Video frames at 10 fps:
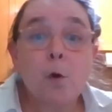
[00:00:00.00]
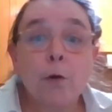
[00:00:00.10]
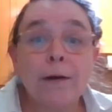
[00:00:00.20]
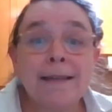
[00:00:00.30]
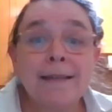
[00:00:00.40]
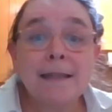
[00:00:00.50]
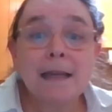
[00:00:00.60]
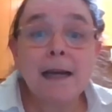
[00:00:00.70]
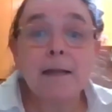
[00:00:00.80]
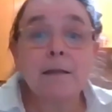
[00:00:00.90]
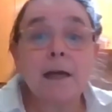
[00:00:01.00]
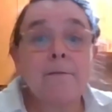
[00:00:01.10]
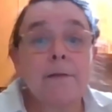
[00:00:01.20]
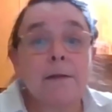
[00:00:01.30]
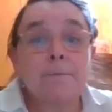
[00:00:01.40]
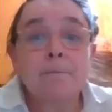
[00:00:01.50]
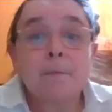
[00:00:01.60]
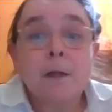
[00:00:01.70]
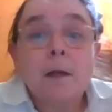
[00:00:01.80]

or in the tiled oven,